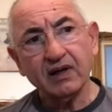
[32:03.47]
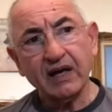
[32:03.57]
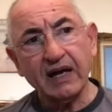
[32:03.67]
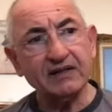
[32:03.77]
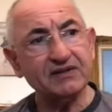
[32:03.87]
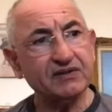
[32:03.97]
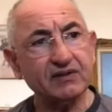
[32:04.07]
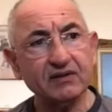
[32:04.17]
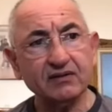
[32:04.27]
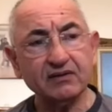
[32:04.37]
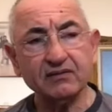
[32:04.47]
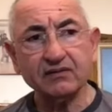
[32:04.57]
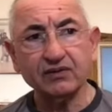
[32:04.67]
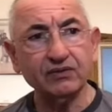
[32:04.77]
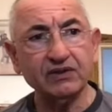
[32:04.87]
as
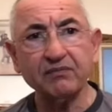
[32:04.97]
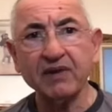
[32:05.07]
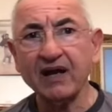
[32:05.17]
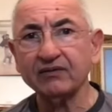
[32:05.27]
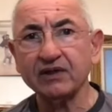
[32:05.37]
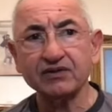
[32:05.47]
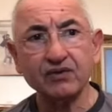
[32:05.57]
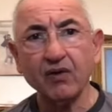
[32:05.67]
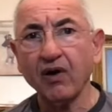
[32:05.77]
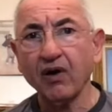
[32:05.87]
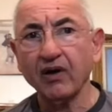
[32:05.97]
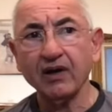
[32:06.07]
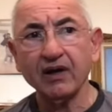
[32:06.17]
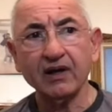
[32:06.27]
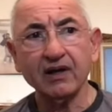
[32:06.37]
duty bound as you are,
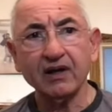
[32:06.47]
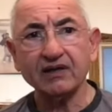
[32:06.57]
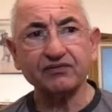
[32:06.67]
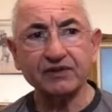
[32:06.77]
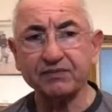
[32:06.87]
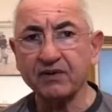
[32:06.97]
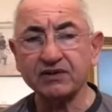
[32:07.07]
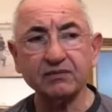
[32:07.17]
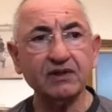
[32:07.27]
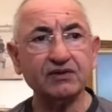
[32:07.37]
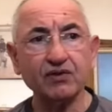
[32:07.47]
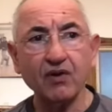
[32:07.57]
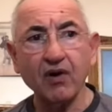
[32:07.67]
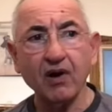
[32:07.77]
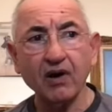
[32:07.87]
as responsible as you
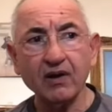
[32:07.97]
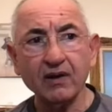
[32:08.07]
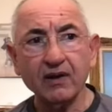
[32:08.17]
are,